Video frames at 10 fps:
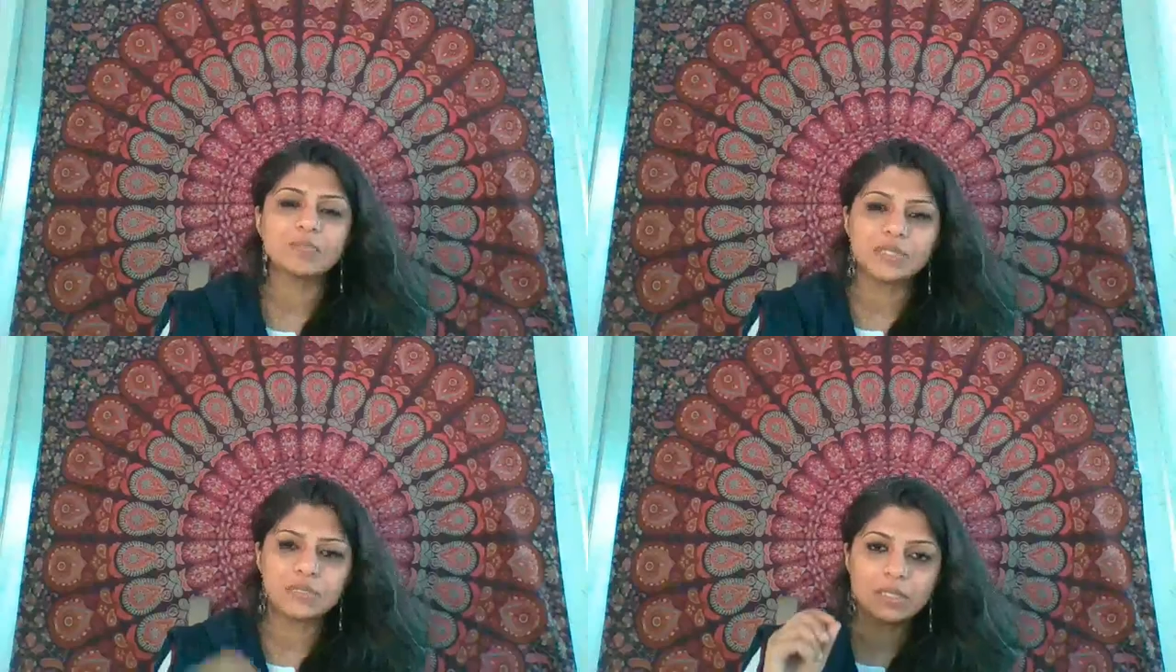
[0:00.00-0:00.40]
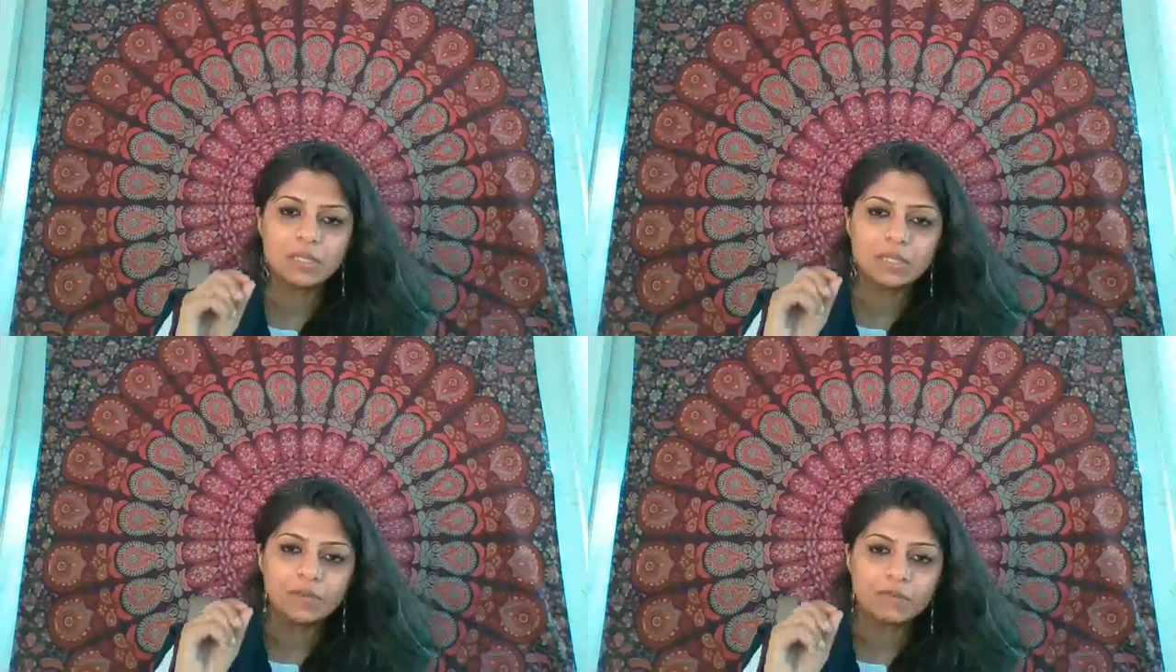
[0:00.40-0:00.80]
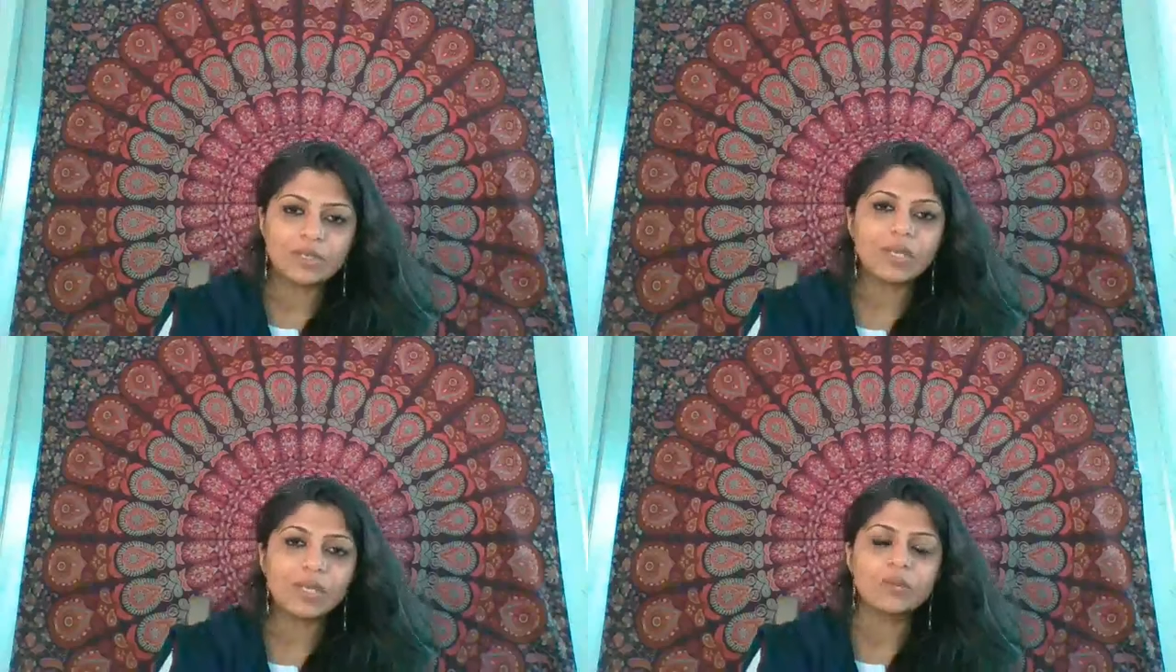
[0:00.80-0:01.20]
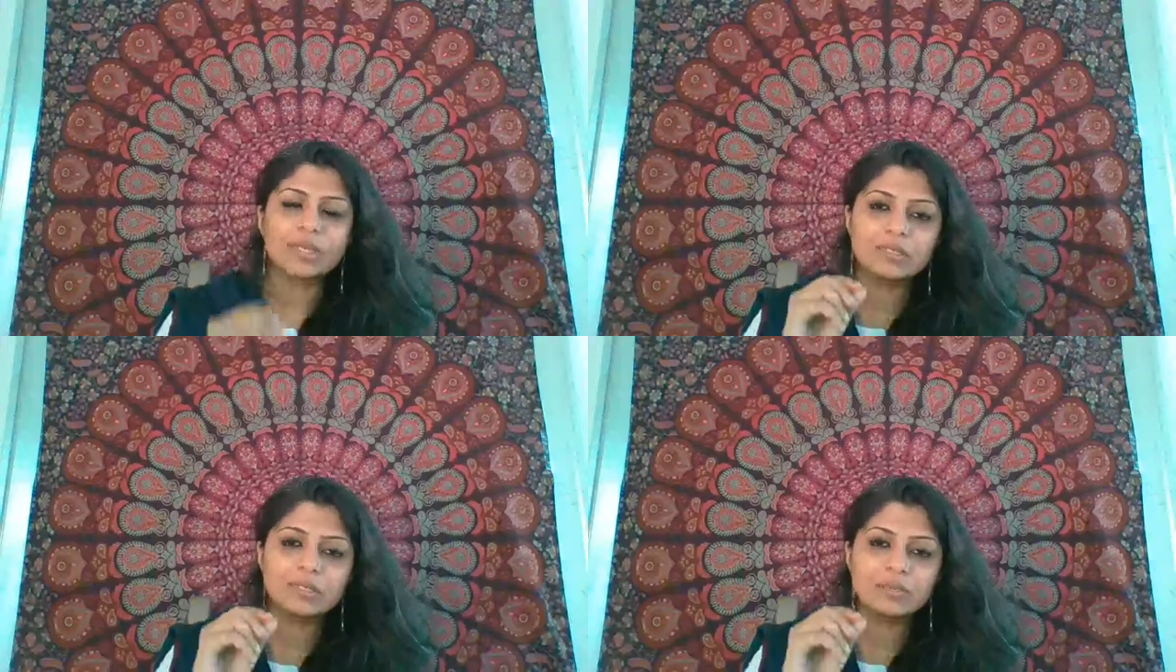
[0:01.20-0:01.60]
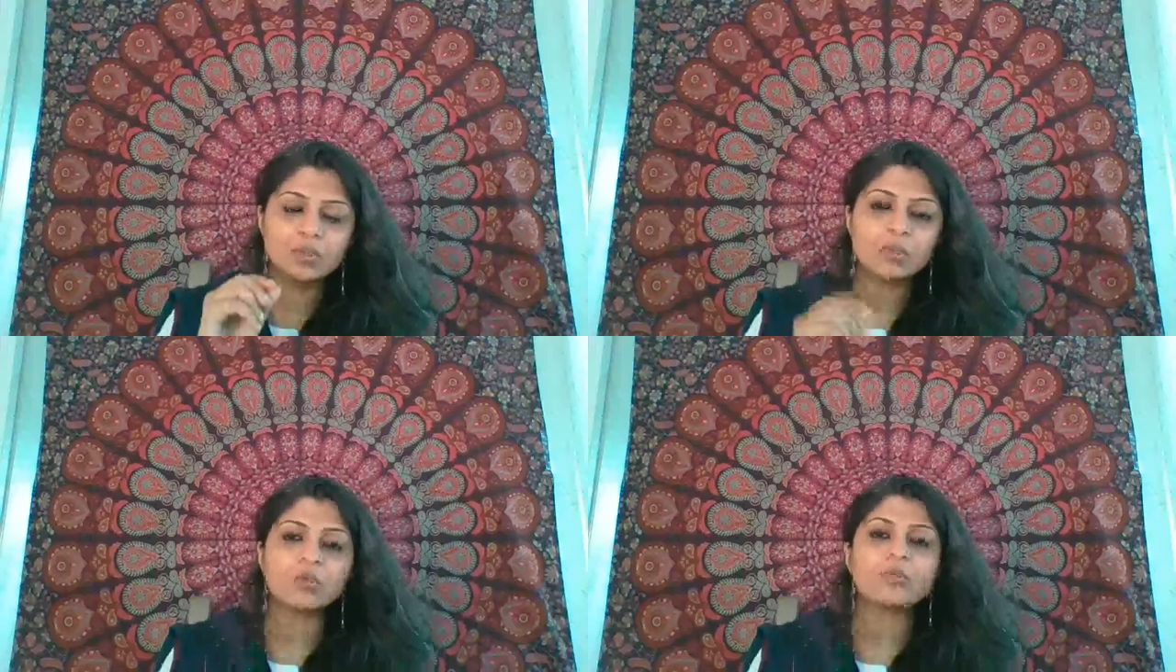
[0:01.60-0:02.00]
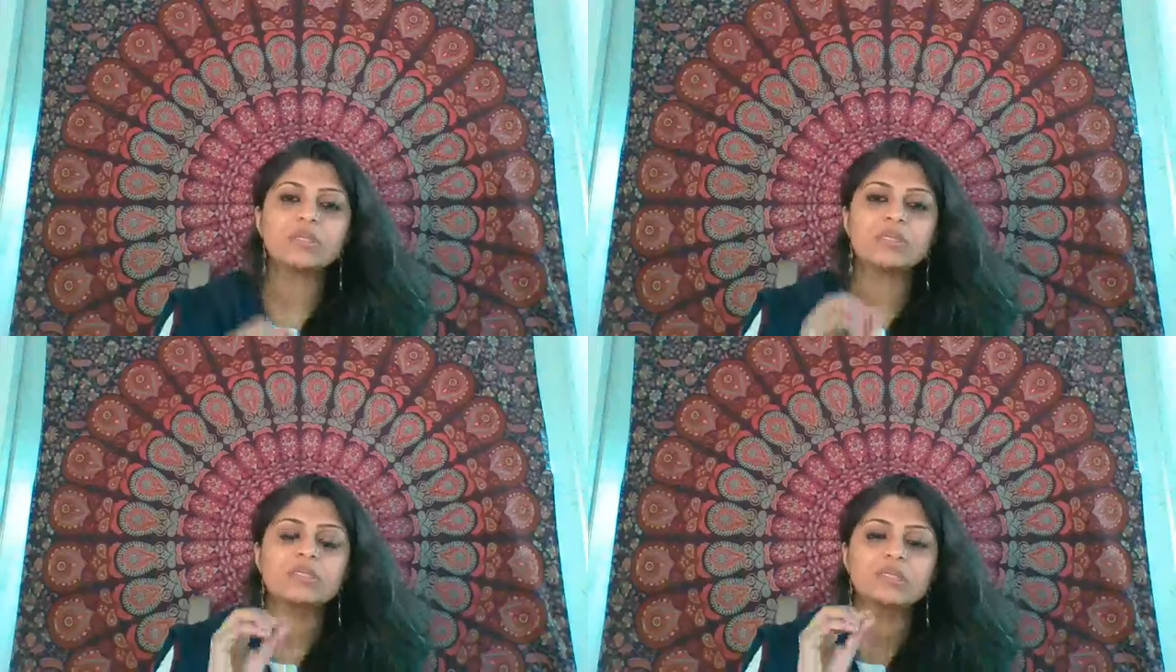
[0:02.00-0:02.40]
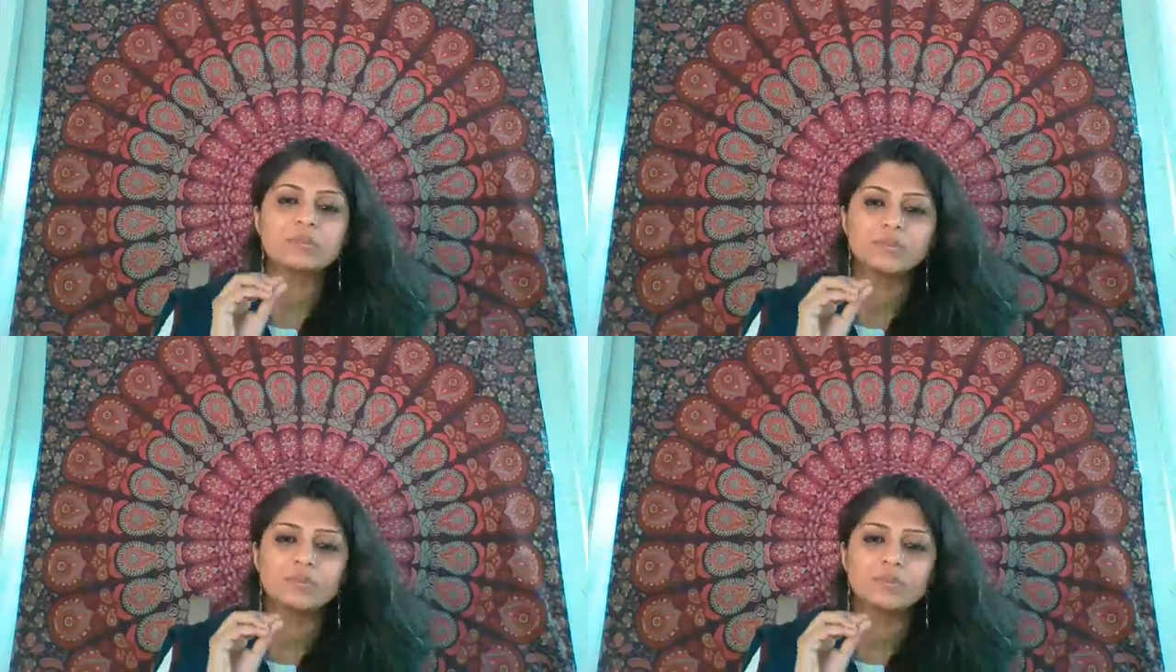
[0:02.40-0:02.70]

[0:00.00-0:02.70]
But for now, let's go with this